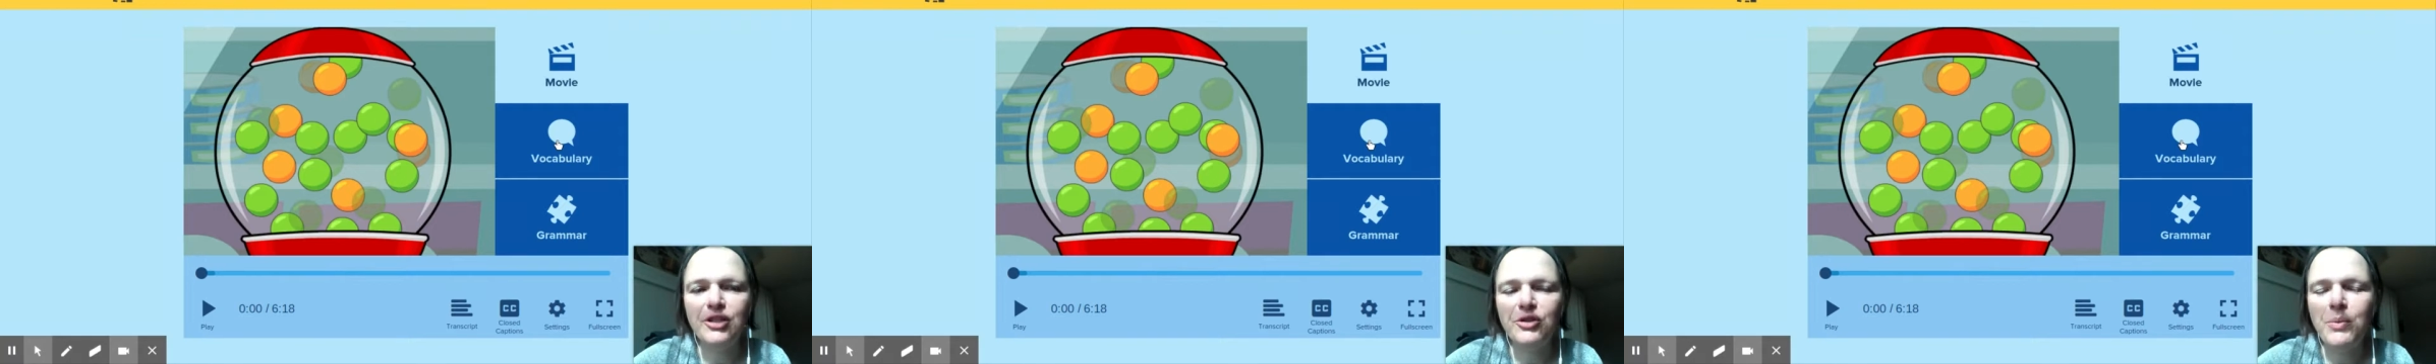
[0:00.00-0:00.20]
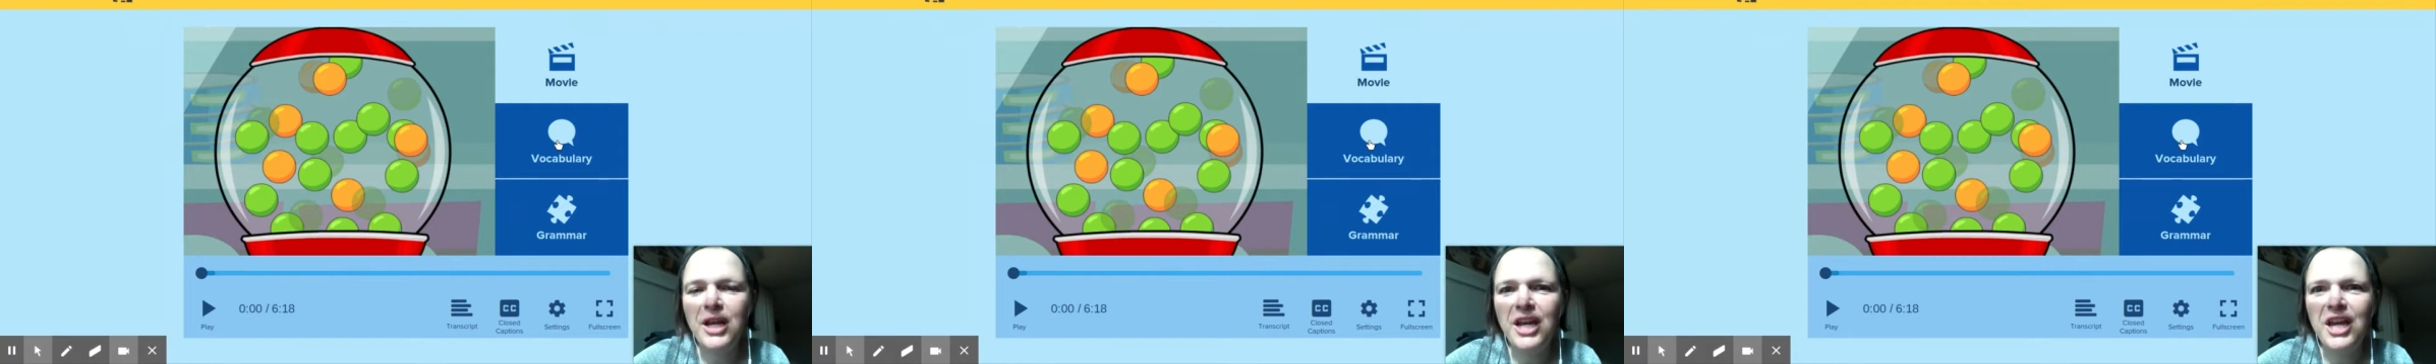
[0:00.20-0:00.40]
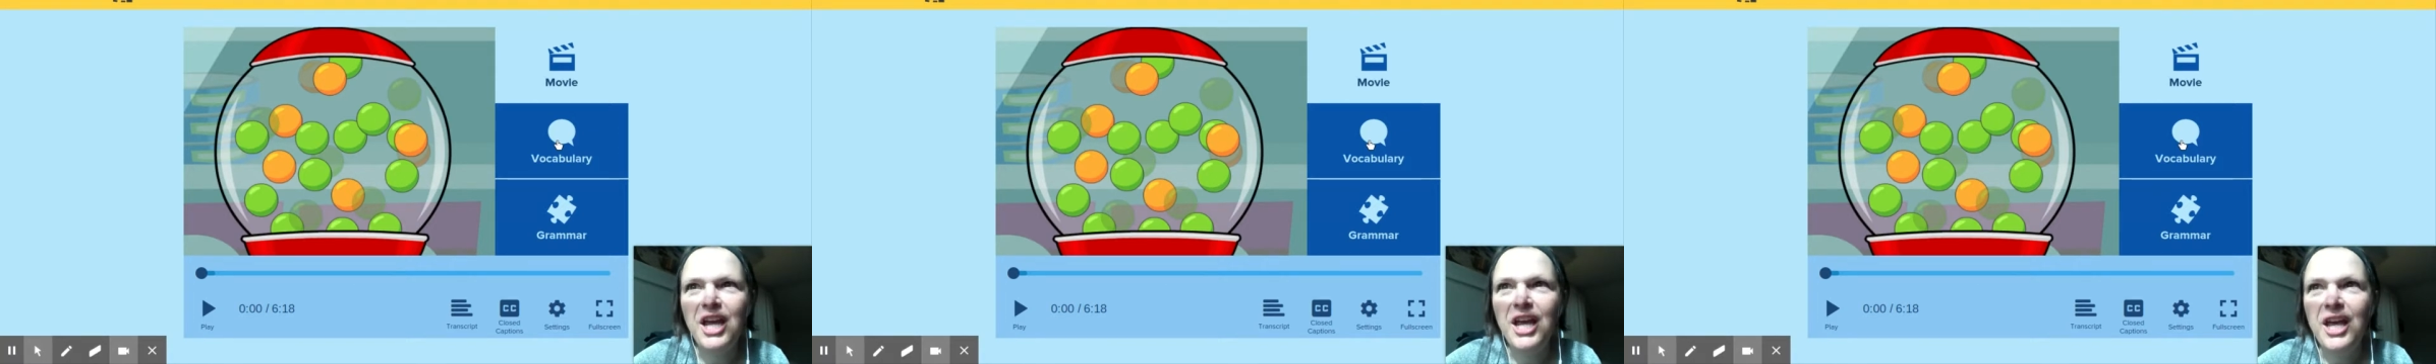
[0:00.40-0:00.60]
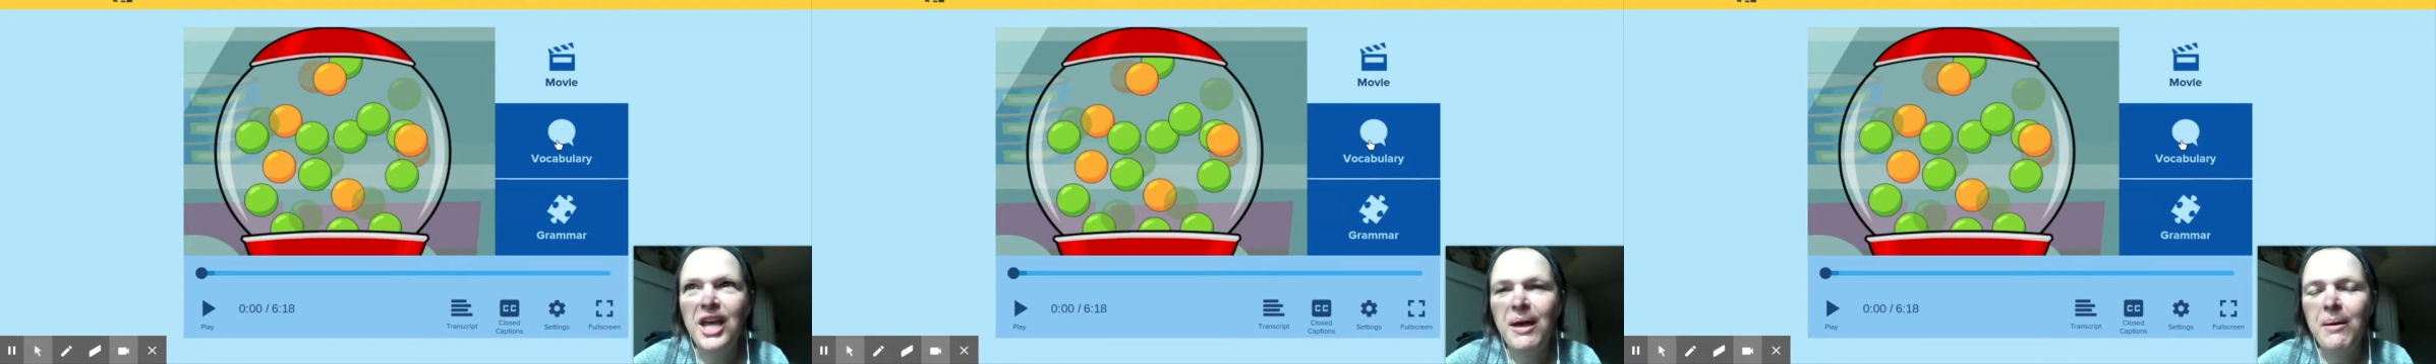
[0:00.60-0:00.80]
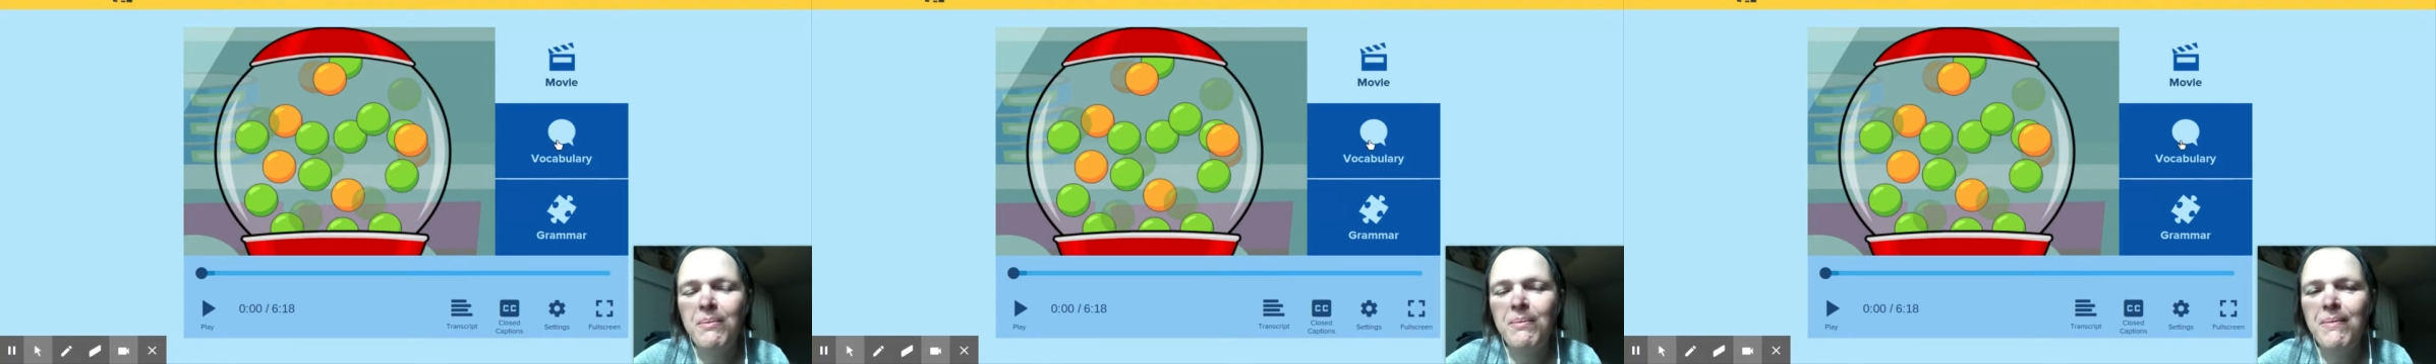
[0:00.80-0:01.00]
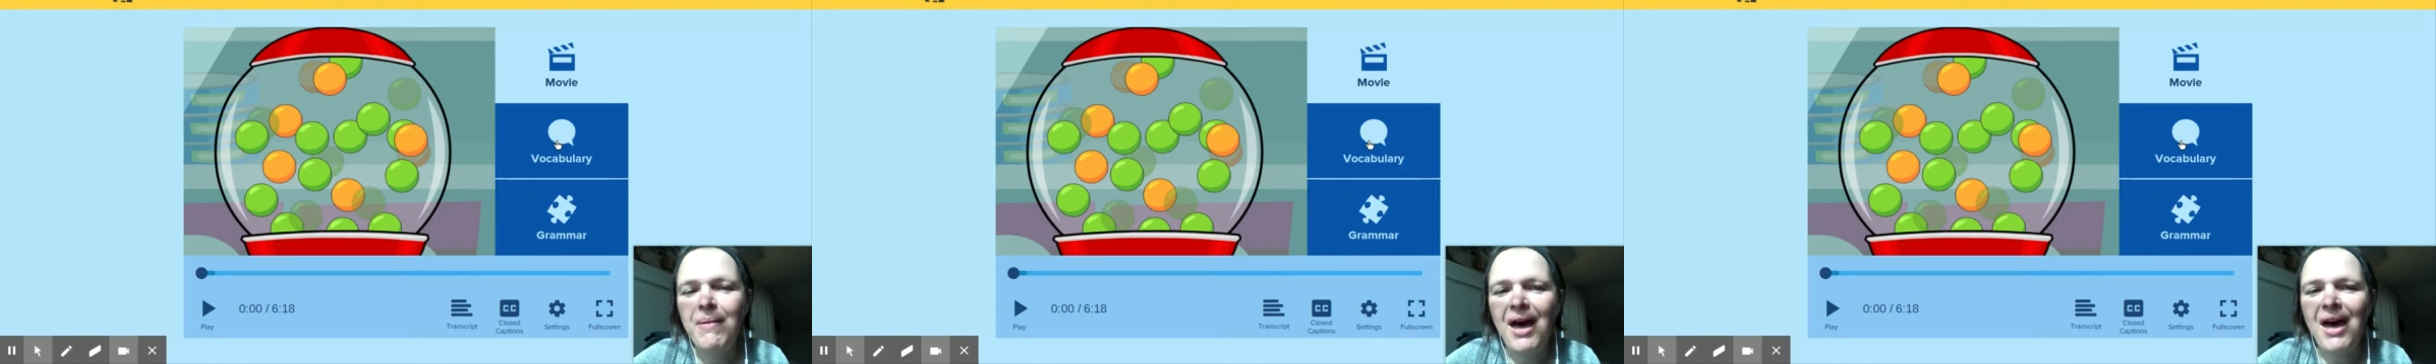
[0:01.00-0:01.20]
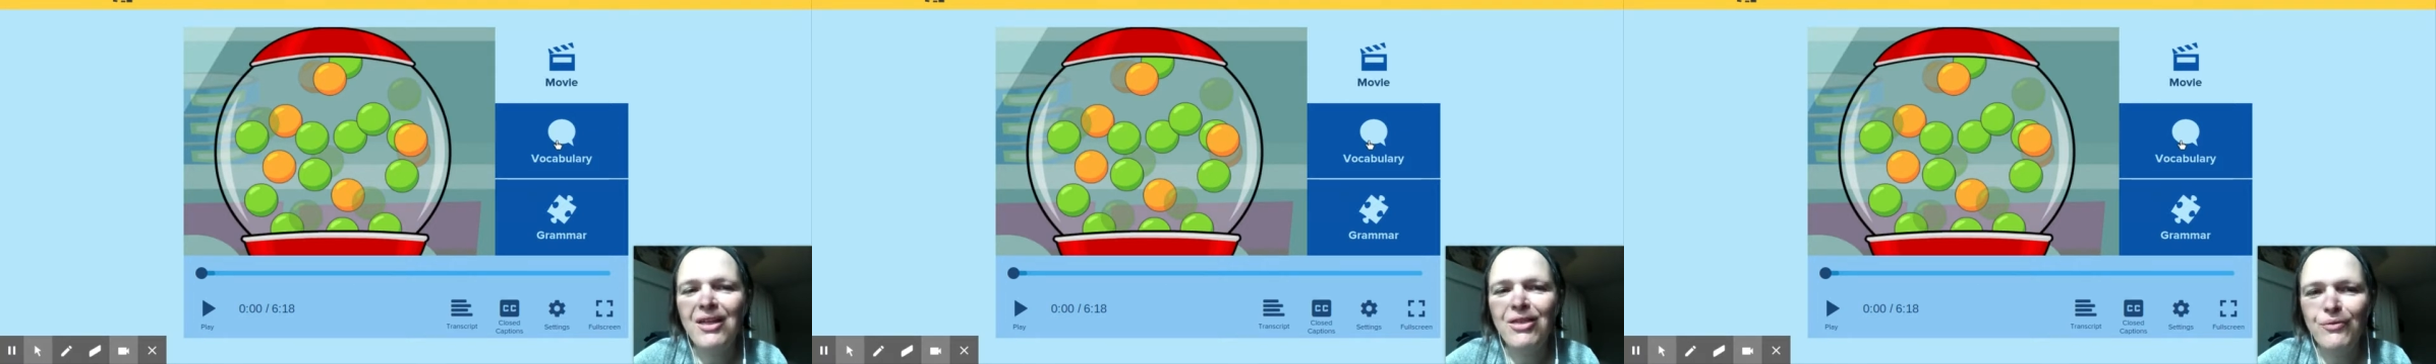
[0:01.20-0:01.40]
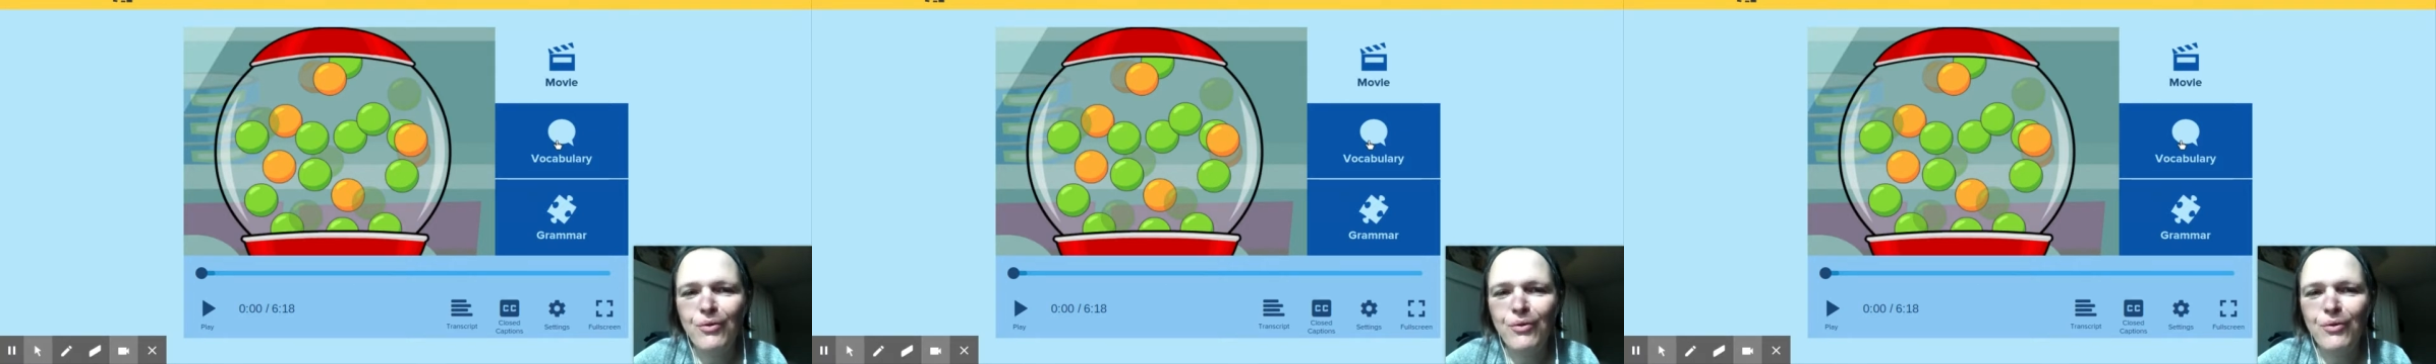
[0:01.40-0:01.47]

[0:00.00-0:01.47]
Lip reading: there's many math